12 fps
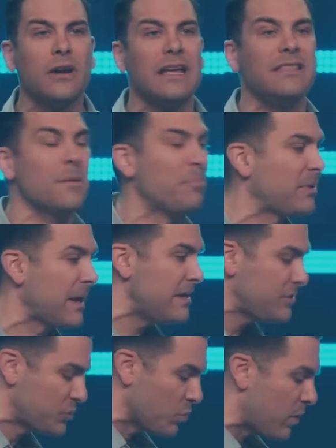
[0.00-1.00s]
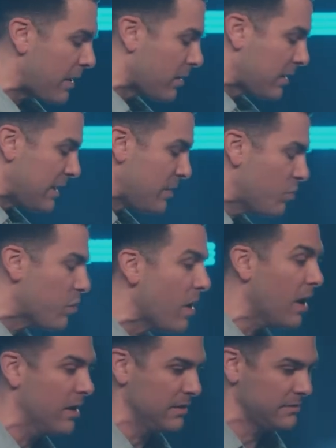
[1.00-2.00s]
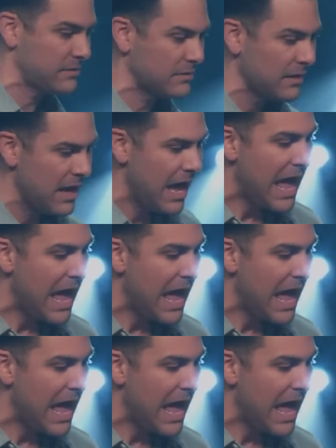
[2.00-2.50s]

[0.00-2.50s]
in the place where he was.